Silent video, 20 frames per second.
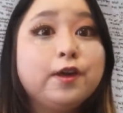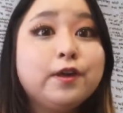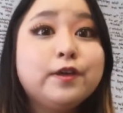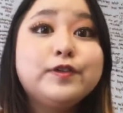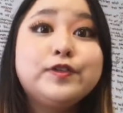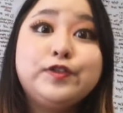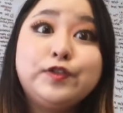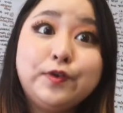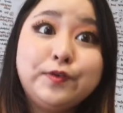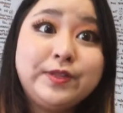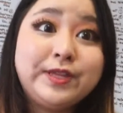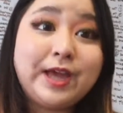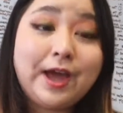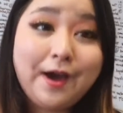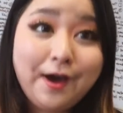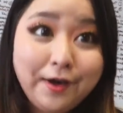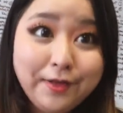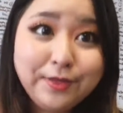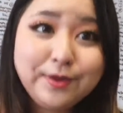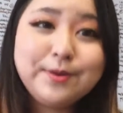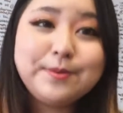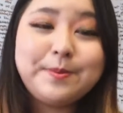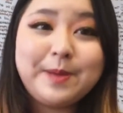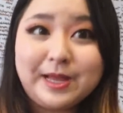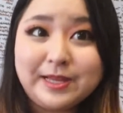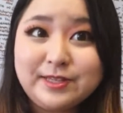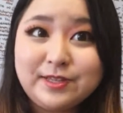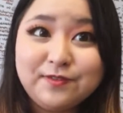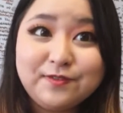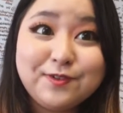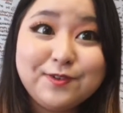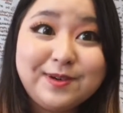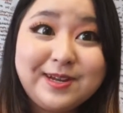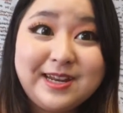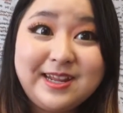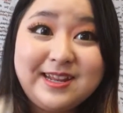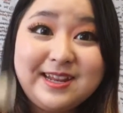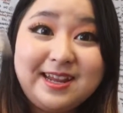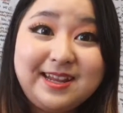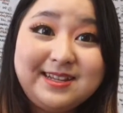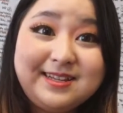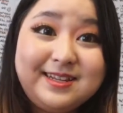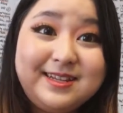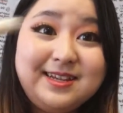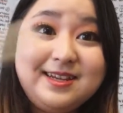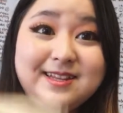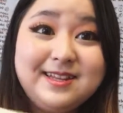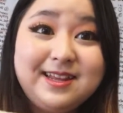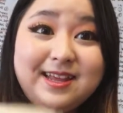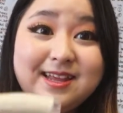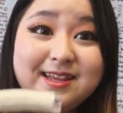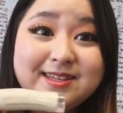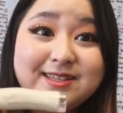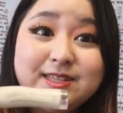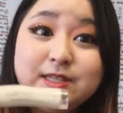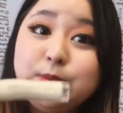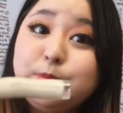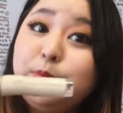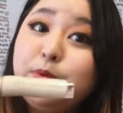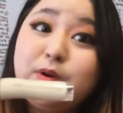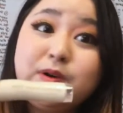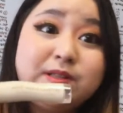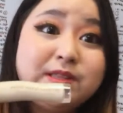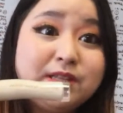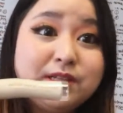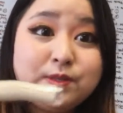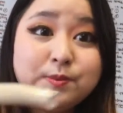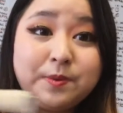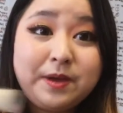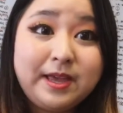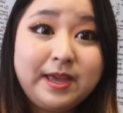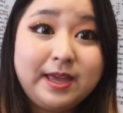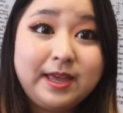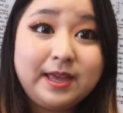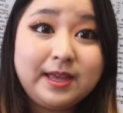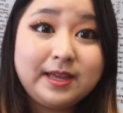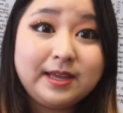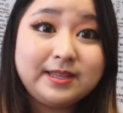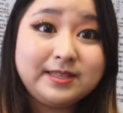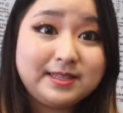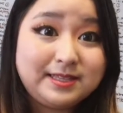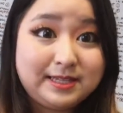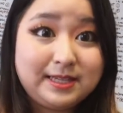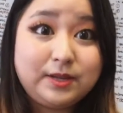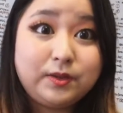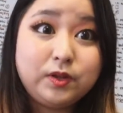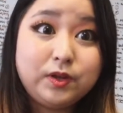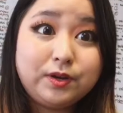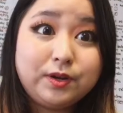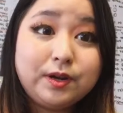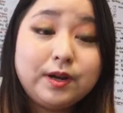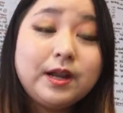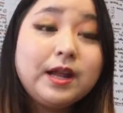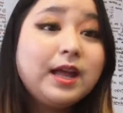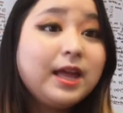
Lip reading: So the other best of 2019 is this Born This Way concealer.